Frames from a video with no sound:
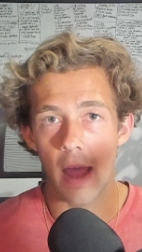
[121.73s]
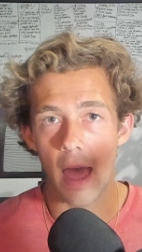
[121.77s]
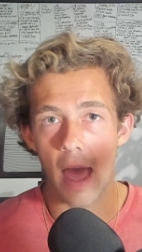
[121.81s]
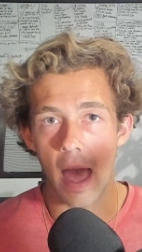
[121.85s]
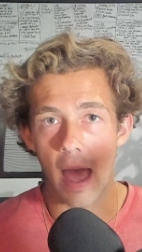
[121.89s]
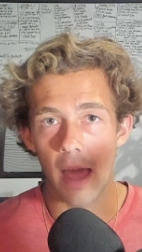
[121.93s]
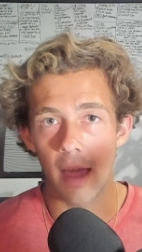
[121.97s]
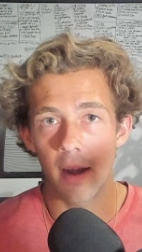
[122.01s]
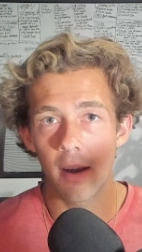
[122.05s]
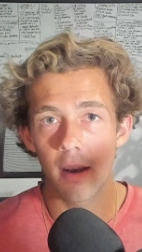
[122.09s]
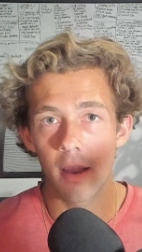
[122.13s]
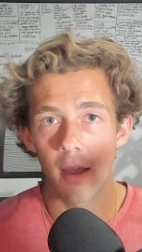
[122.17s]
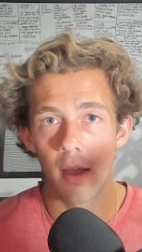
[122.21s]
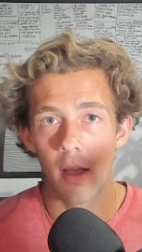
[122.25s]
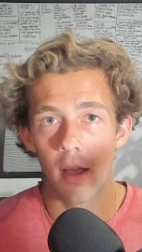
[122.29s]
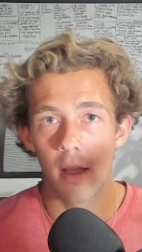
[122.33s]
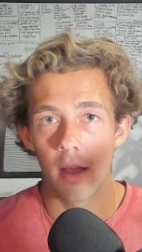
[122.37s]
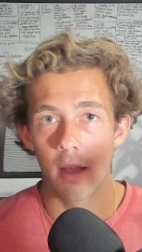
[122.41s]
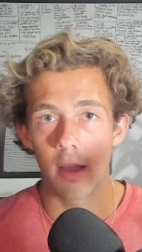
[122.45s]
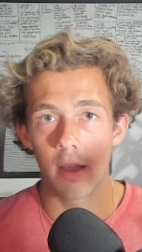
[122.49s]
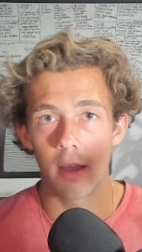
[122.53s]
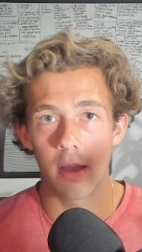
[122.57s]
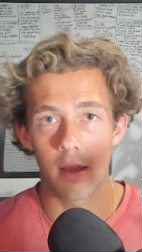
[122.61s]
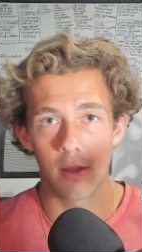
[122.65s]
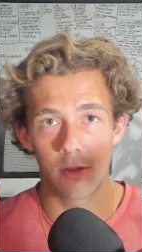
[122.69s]
end
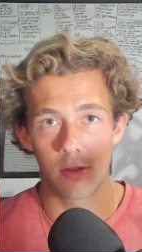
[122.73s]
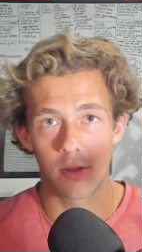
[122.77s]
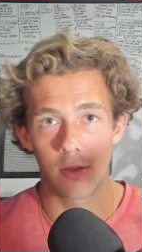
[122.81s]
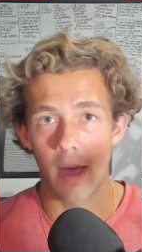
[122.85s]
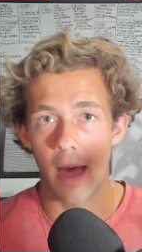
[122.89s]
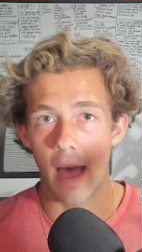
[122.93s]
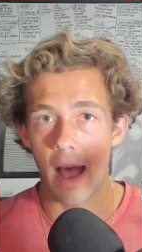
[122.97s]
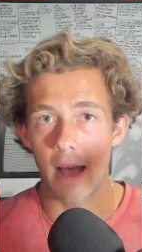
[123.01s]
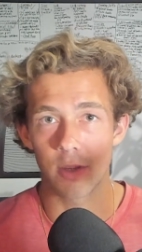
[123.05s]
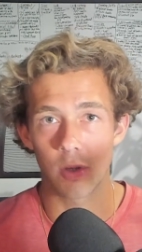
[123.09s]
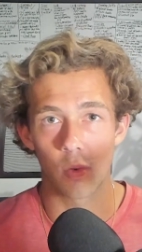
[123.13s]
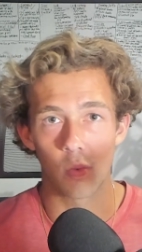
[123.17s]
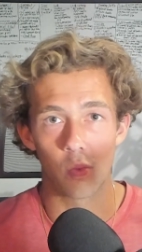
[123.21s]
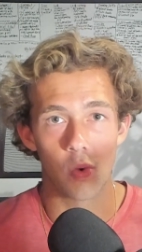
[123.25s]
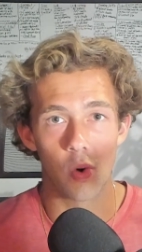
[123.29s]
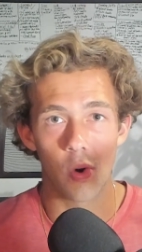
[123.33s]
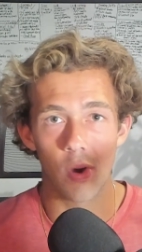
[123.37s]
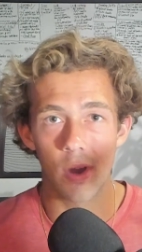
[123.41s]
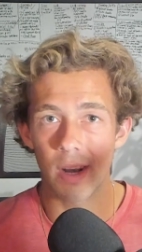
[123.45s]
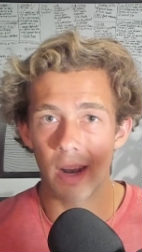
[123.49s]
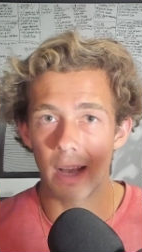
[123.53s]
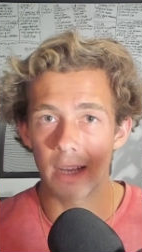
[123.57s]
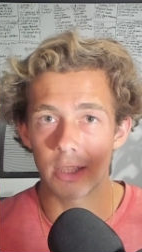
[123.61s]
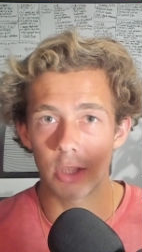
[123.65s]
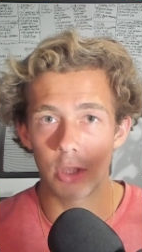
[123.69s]
that has a really
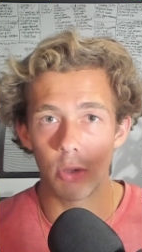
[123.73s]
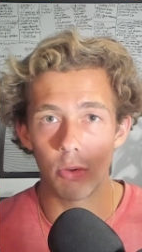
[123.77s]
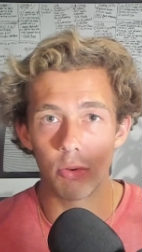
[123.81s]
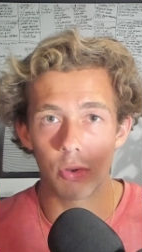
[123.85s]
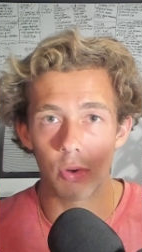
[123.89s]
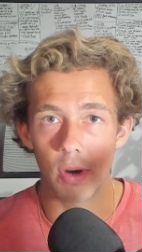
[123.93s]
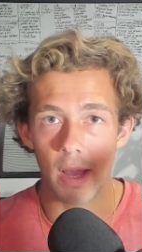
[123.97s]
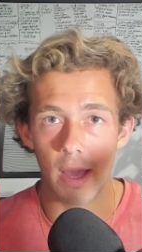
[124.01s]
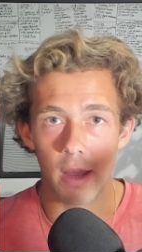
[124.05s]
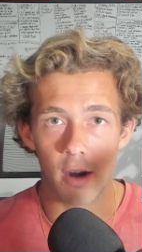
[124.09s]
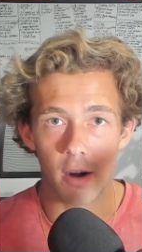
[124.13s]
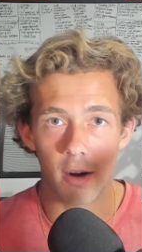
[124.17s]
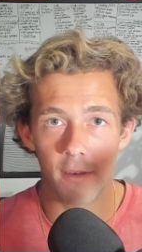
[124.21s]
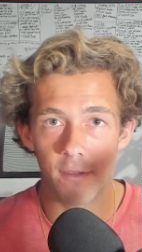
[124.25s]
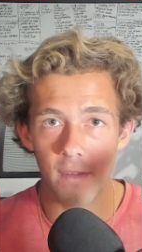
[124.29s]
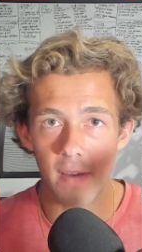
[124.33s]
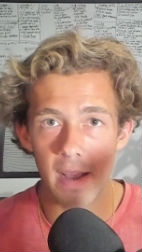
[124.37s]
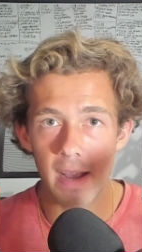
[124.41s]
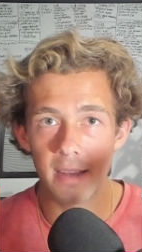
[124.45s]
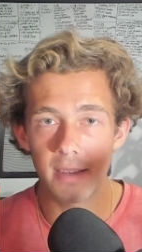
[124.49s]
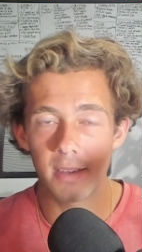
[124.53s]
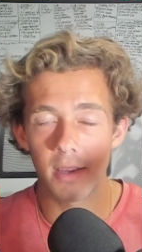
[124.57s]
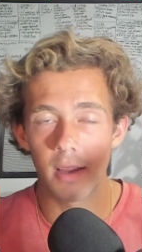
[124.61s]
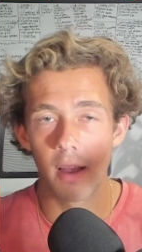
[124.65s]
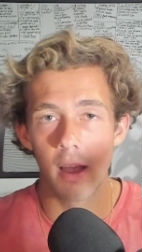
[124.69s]
nice user
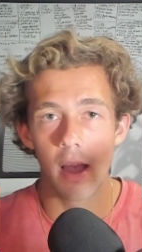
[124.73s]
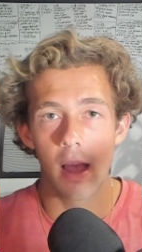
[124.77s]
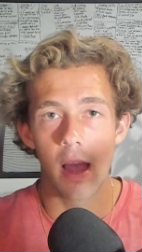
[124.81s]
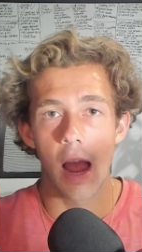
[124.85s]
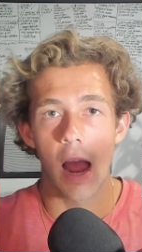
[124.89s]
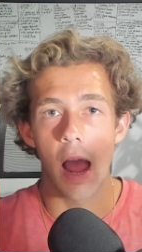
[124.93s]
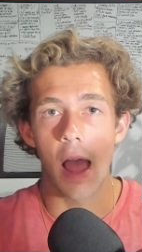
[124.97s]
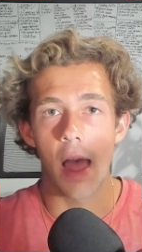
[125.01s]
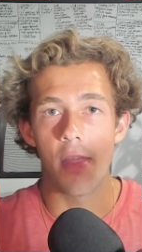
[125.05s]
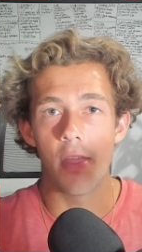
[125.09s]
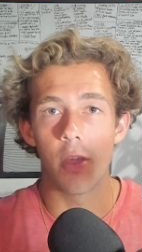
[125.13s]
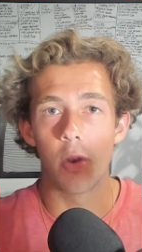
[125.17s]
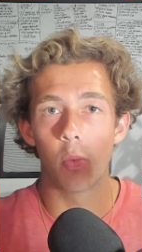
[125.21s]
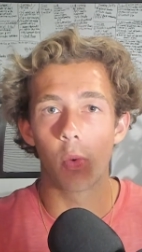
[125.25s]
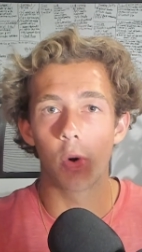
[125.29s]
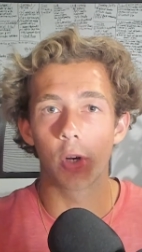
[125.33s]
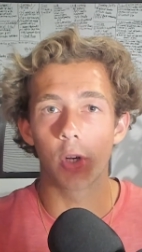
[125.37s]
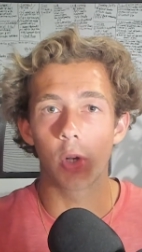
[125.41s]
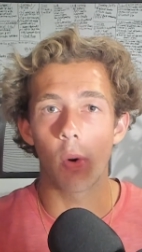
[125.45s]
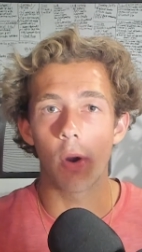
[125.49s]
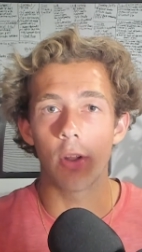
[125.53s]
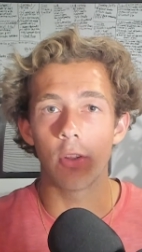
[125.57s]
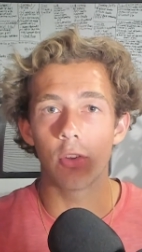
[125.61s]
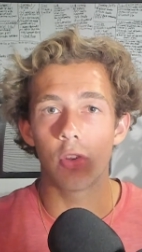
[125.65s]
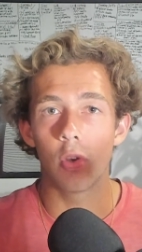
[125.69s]
interface, and then we're
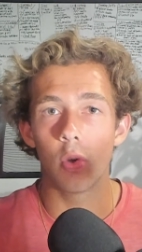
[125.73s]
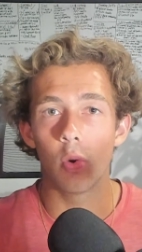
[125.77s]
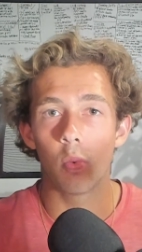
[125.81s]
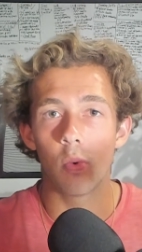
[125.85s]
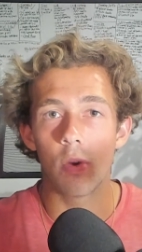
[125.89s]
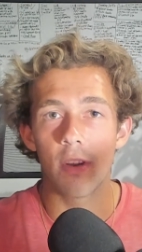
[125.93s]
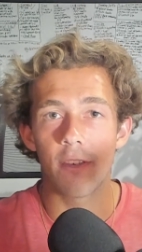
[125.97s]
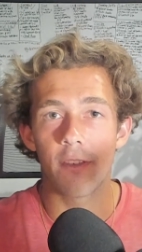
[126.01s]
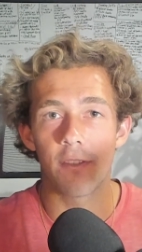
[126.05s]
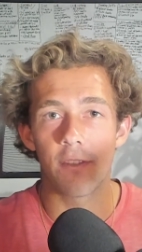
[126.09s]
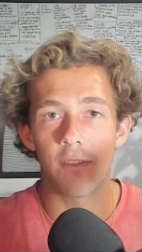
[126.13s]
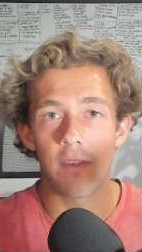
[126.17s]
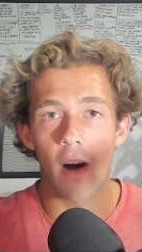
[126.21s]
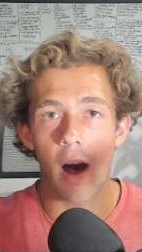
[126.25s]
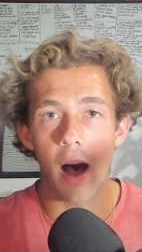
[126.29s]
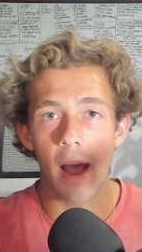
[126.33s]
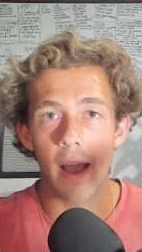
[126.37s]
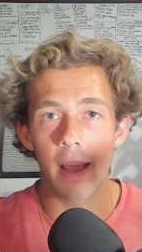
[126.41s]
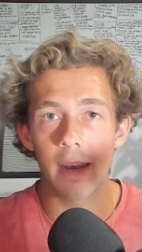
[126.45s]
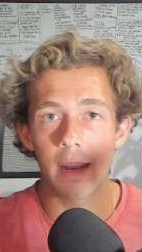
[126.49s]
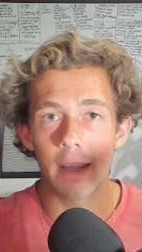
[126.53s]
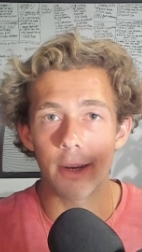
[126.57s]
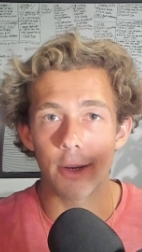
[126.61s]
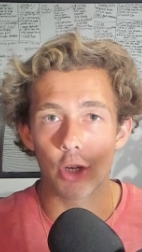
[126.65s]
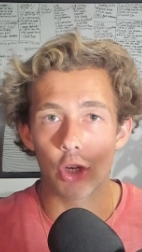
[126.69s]
going to
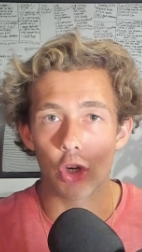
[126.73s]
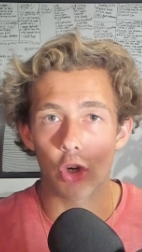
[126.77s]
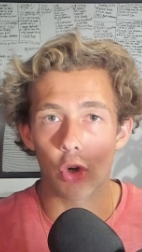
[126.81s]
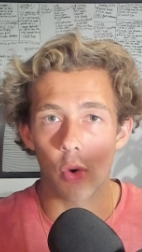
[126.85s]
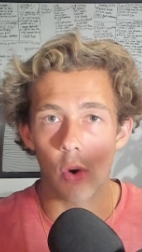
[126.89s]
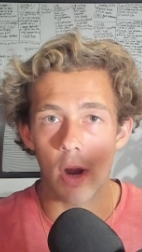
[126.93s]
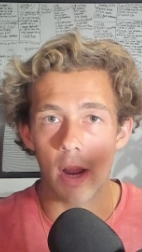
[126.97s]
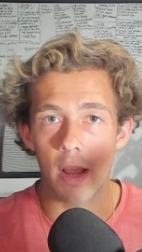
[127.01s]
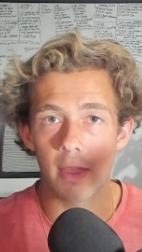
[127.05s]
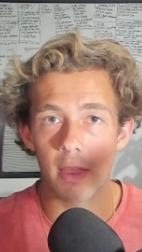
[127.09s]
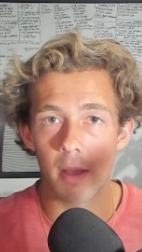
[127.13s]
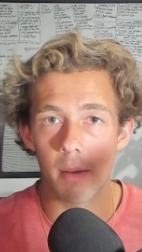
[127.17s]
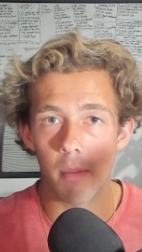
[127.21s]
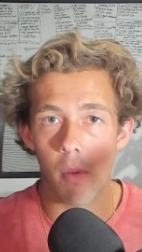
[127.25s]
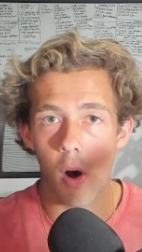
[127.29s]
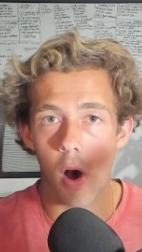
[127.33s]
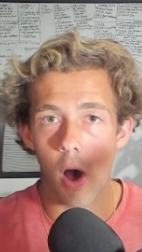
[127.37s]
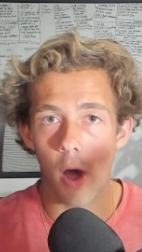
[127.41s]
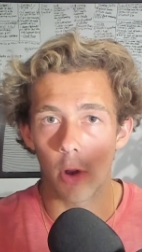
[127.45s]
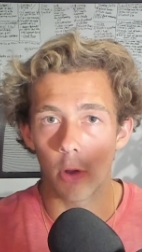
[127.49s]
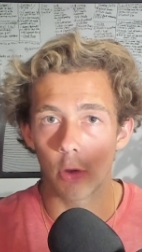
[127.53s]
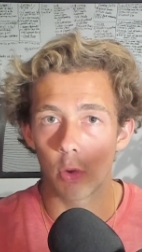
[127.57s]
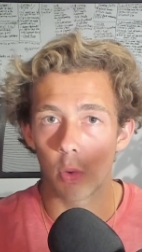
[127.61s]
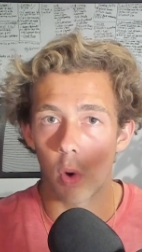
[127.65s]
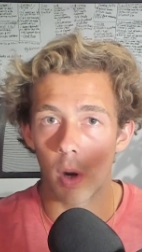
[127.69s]
refine and train the
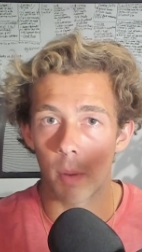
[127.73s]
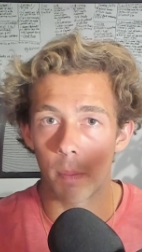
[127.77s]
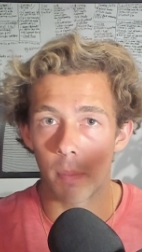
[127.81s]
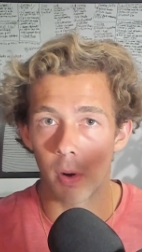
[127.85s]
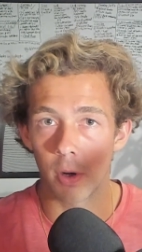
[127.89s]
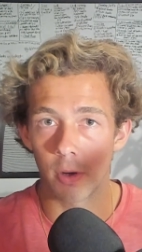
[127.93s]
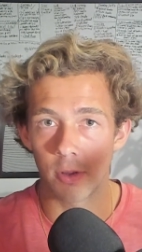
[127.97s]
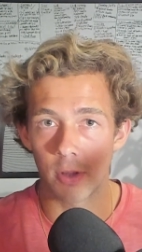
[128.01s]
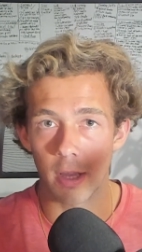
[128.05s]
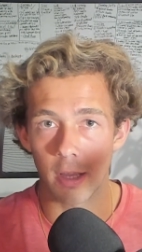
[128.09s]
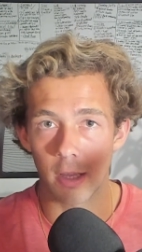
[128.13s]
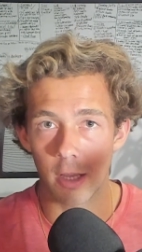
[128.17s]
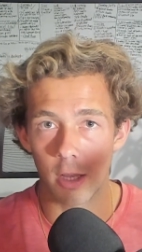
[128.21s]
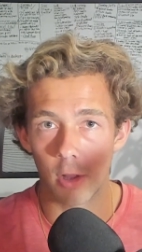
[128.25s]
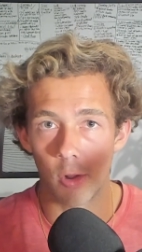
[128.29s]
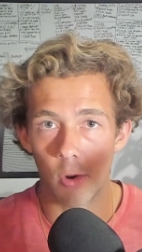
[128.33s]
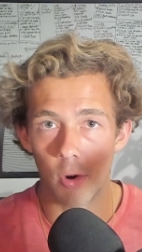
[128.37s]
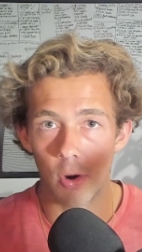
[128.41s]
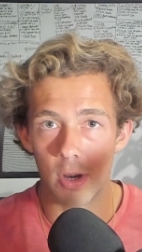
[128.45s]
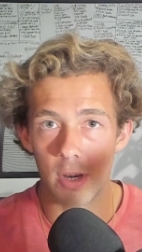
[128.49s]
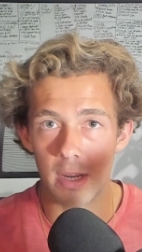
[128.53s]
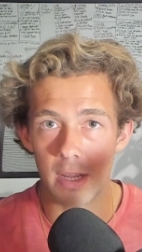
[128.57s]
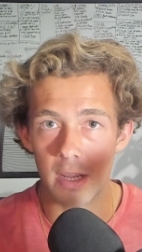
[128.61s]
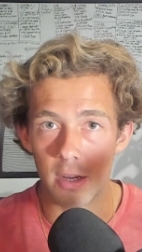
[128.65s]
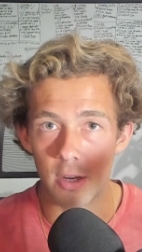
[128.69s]
model to our particular
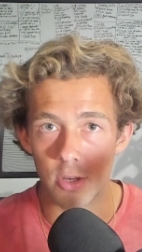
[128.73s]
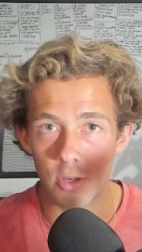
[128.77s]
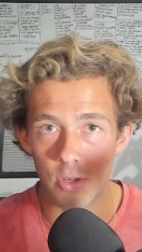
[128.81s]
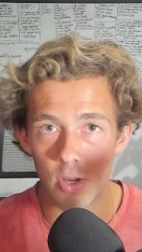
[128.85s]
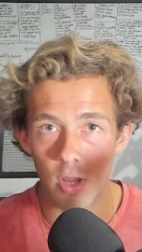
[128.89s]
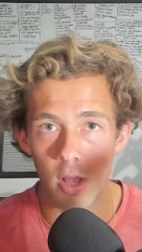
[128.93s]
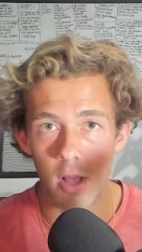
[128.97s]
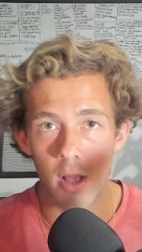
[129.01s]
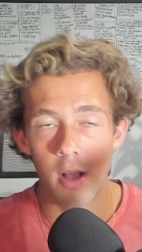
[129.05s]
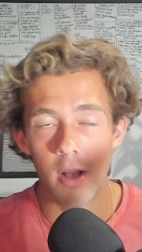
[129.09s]
niche.